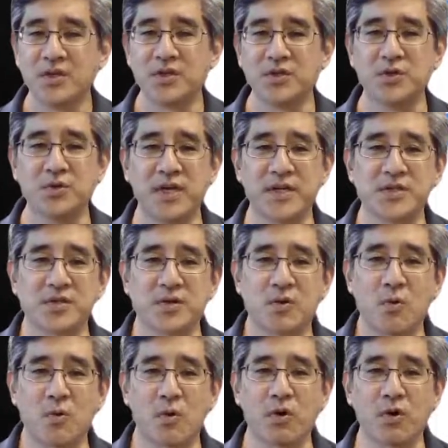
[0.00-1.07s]
The due date's in the
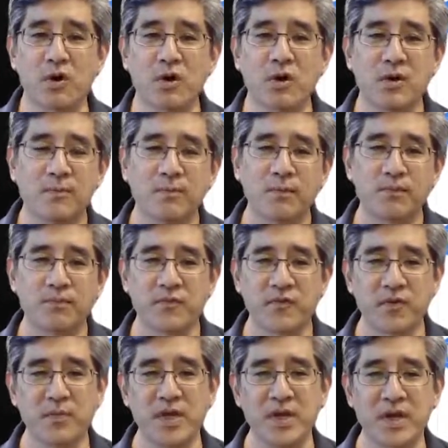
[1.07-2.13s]
corner.
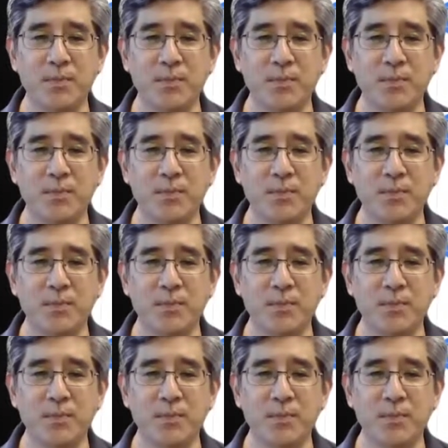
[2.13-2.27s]
For me,